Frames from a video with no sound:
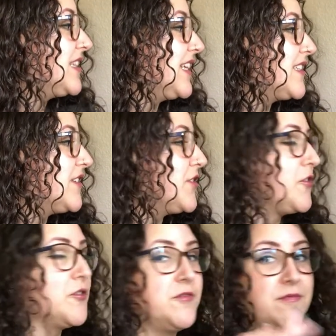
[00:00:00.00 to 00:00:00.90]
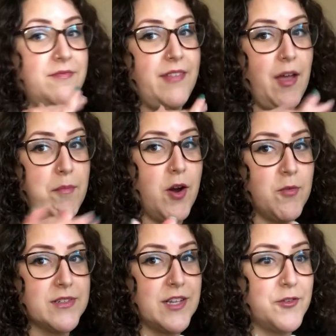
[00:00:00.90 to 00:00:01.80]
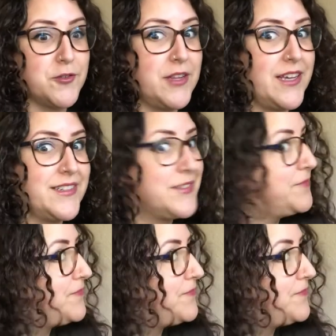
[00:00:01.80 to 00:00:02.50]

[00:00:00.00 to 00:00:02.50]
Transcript: listen to. That part was underlined.